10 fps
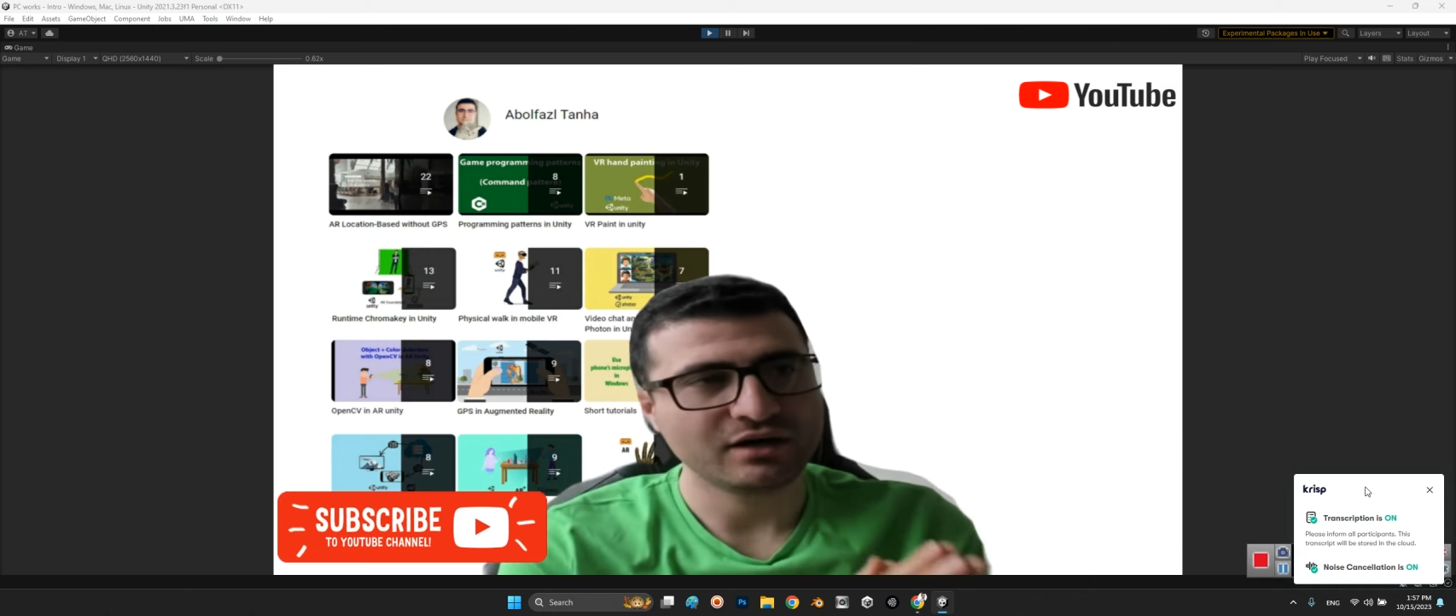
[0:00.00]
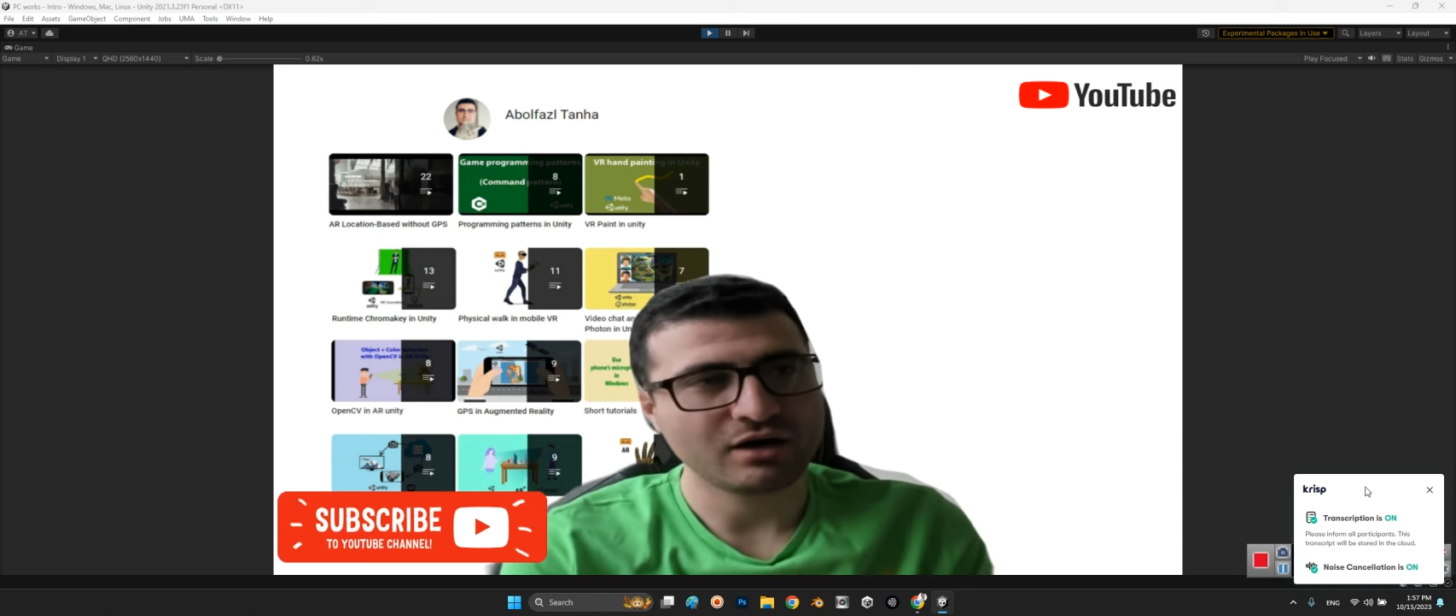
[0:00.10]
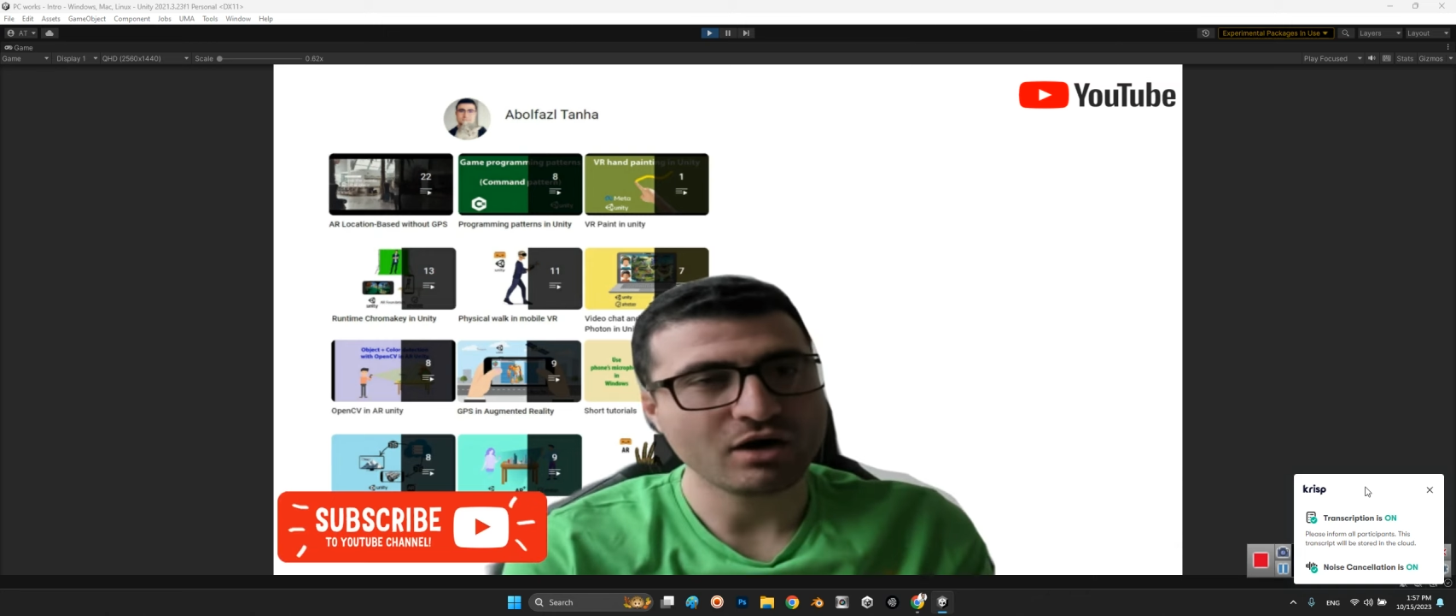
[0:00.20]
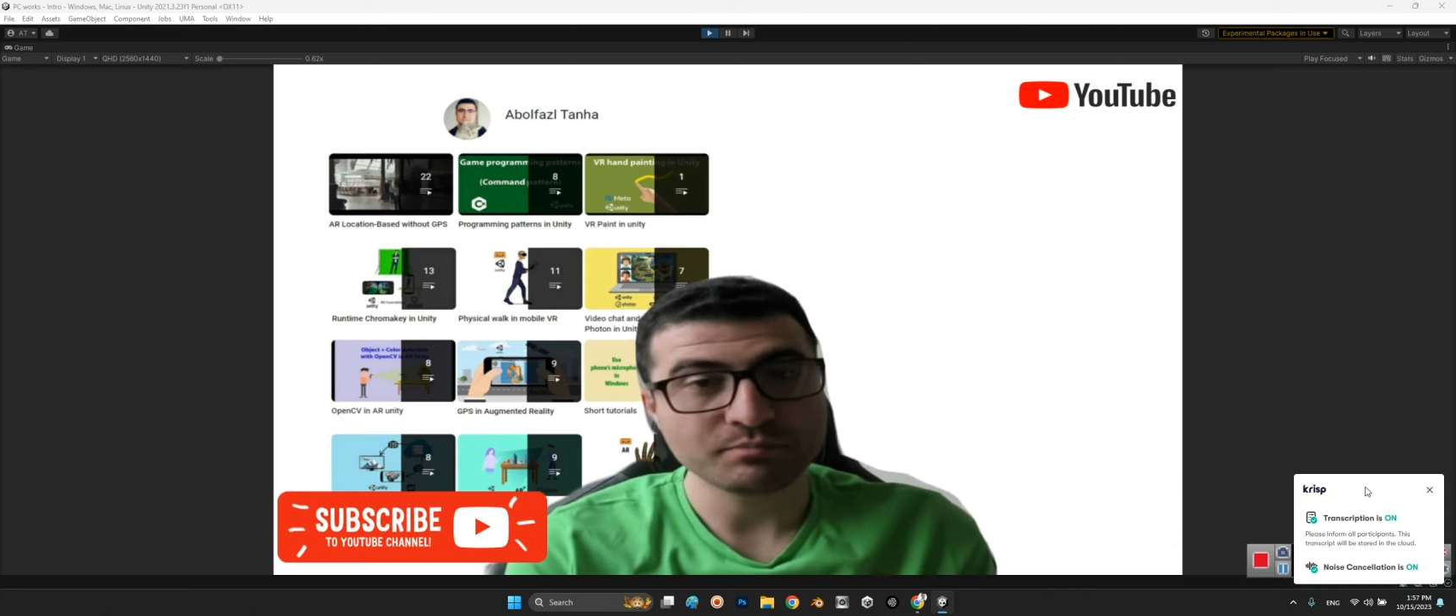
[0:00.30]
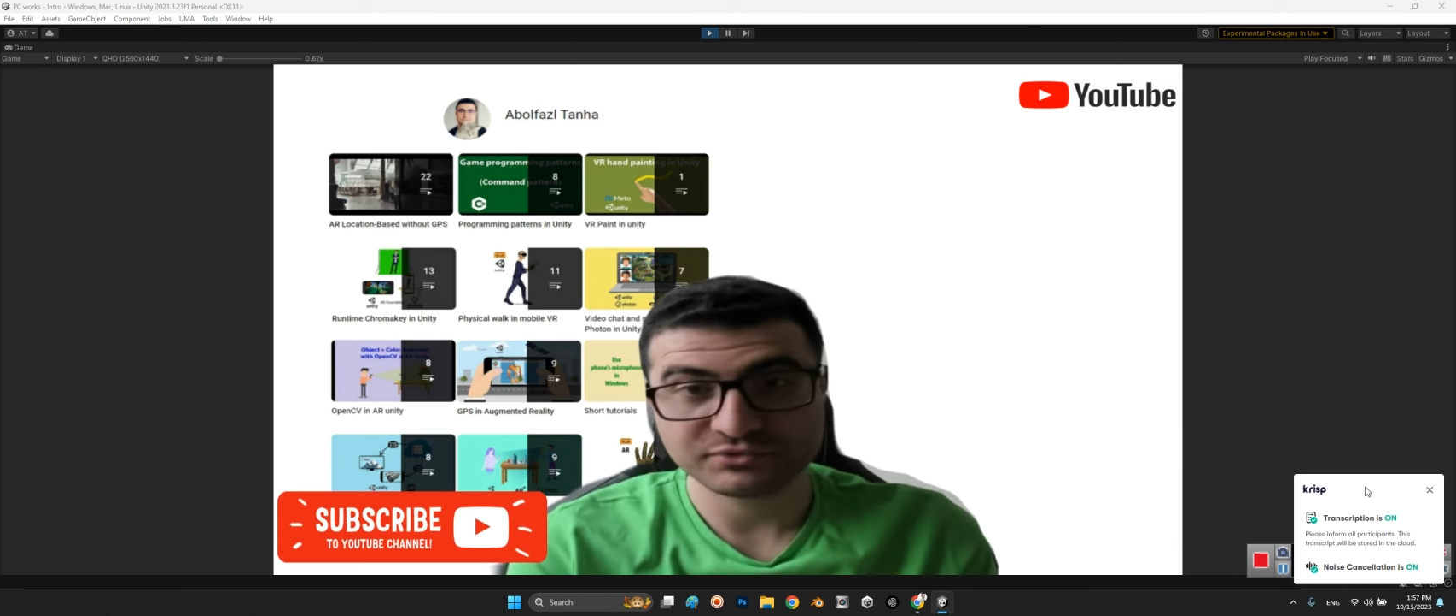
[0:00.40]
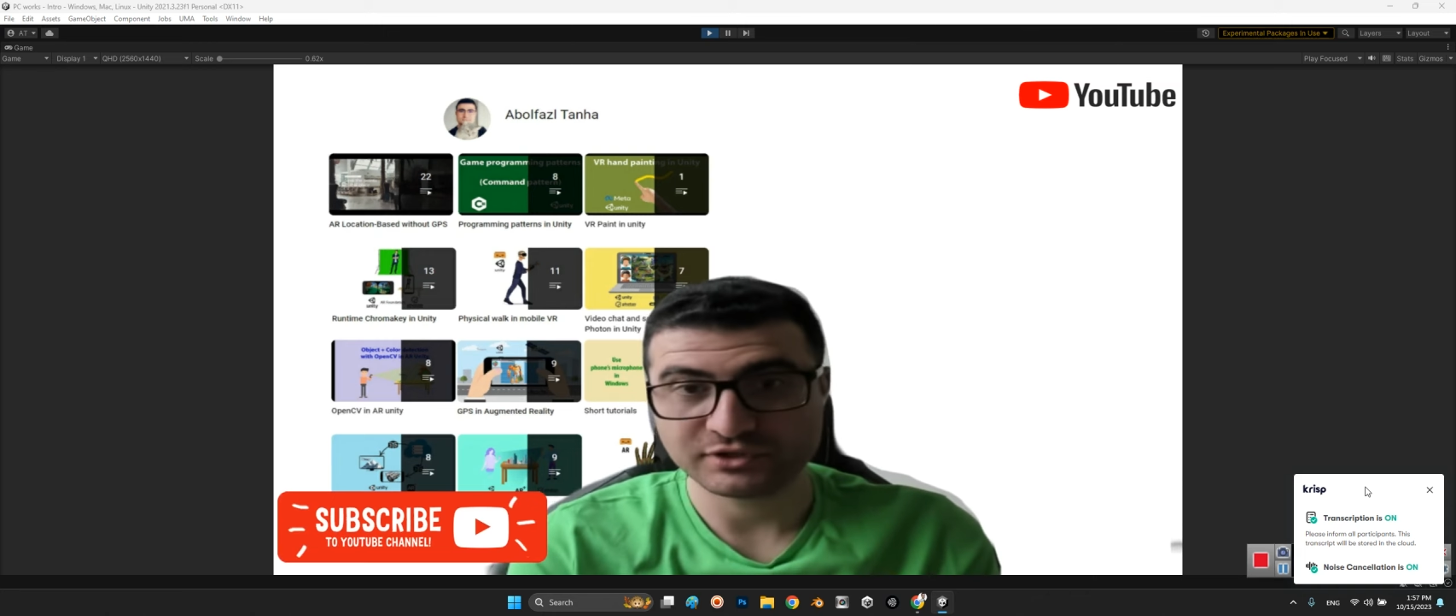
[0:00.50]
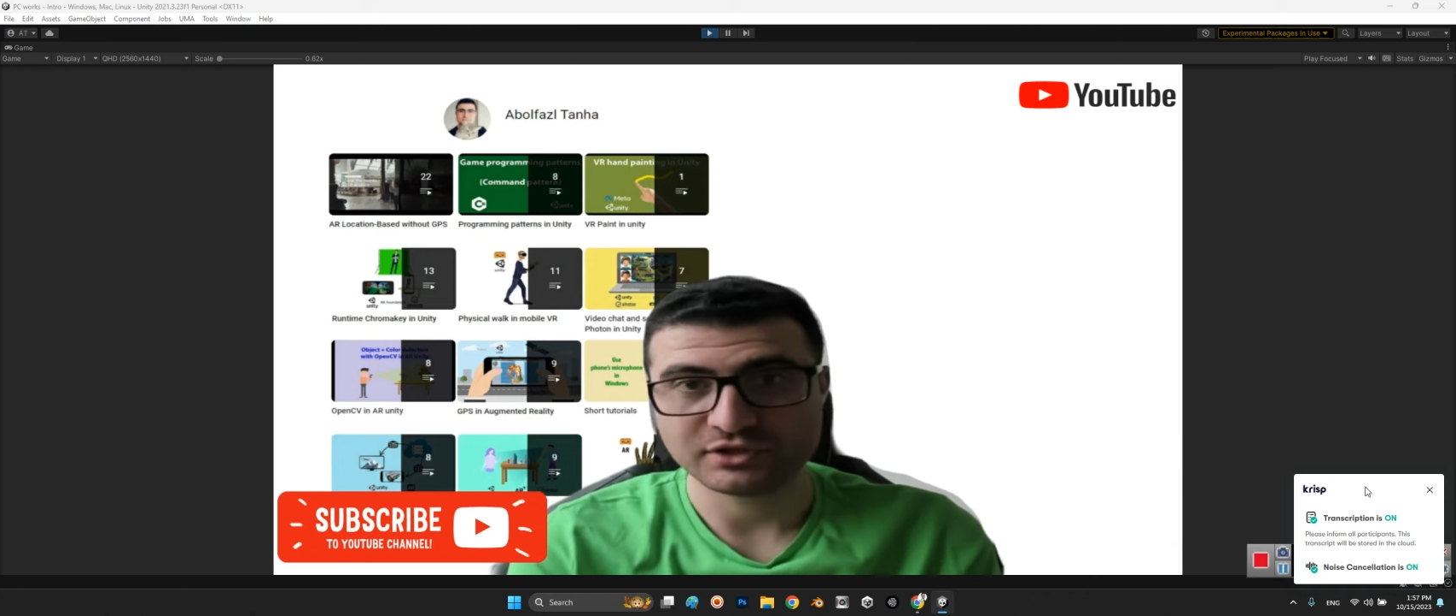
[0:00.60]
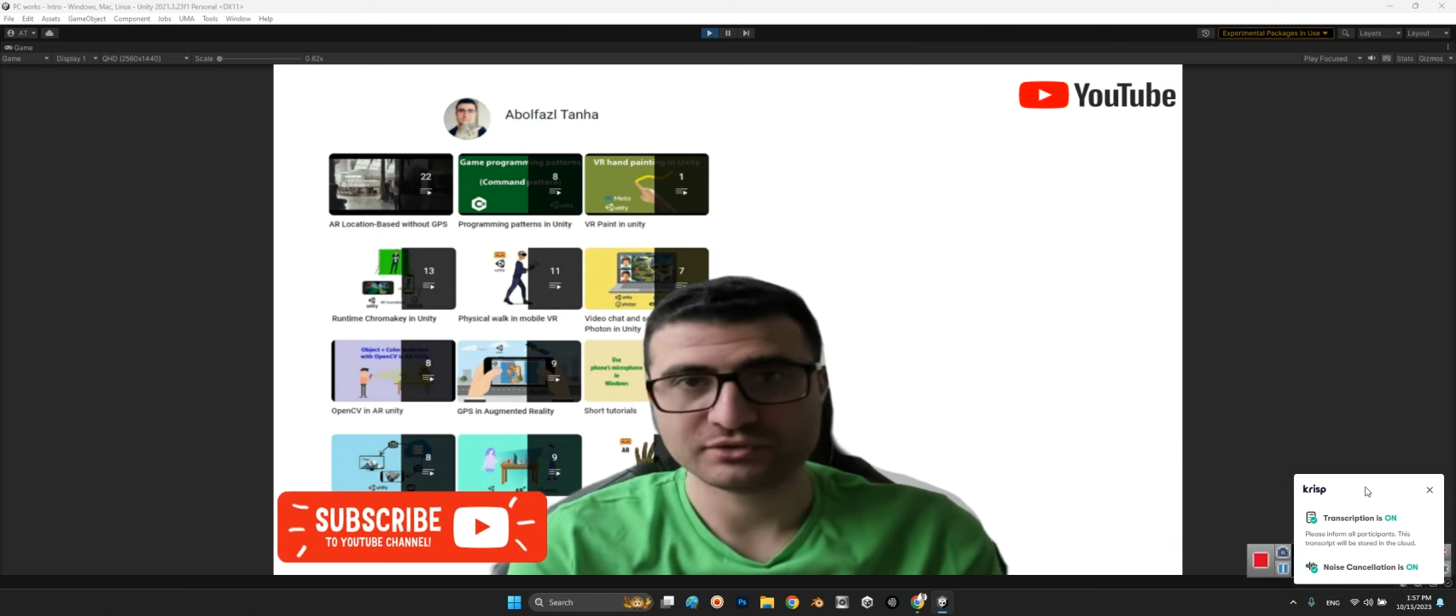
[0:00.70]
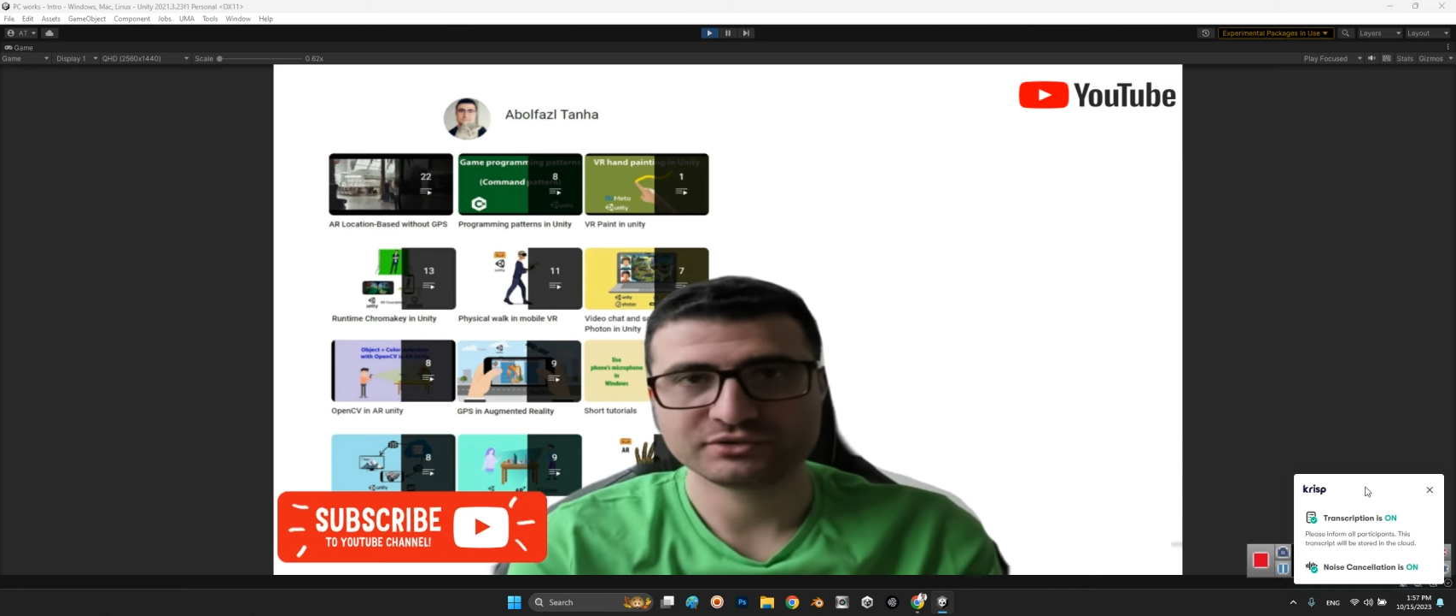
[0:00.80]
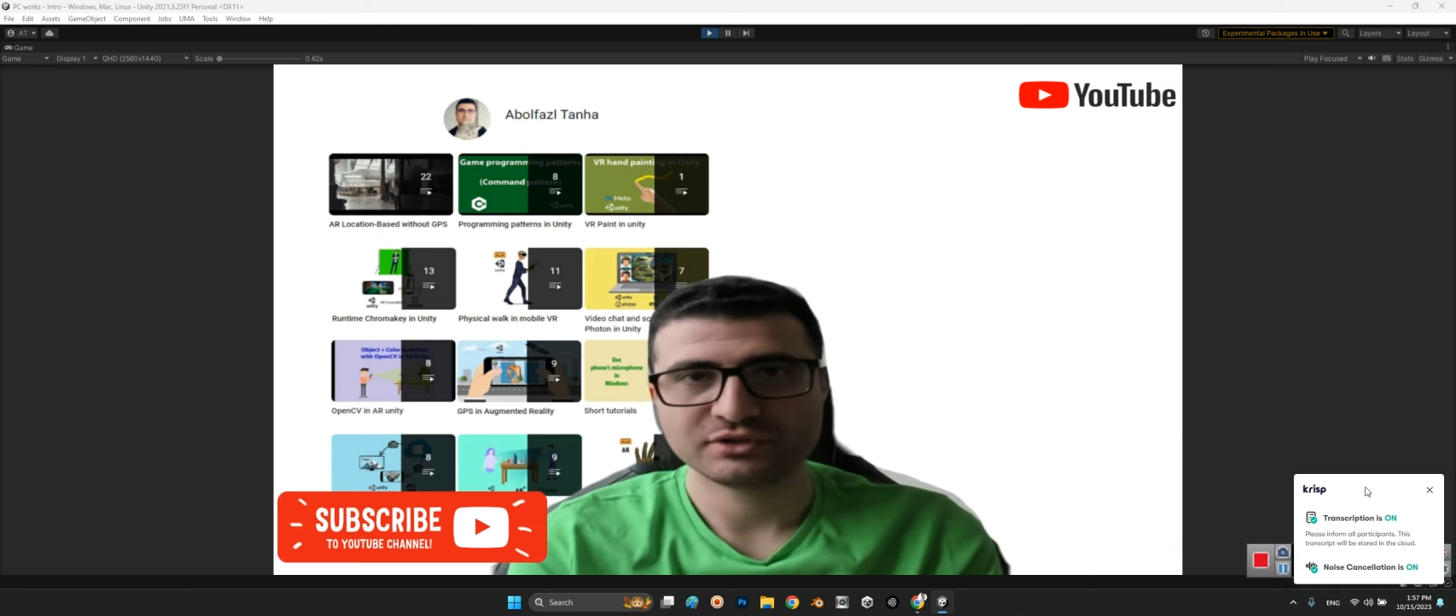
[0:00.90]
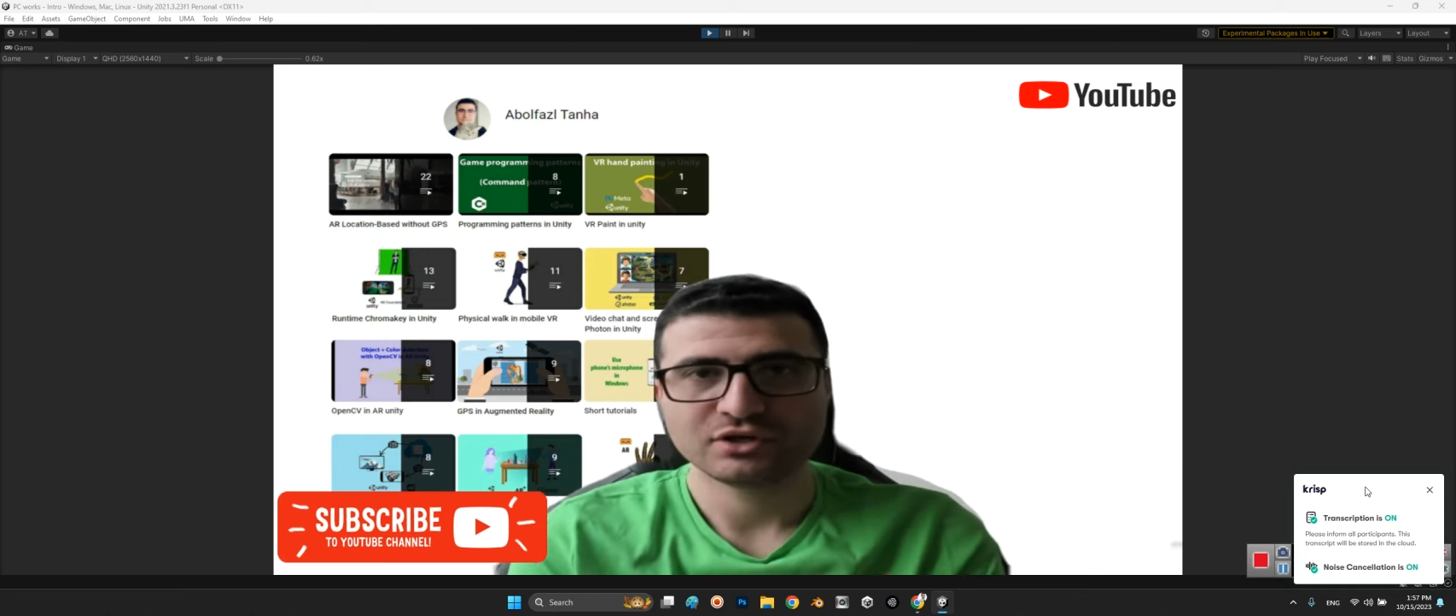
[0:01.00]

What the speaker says: upload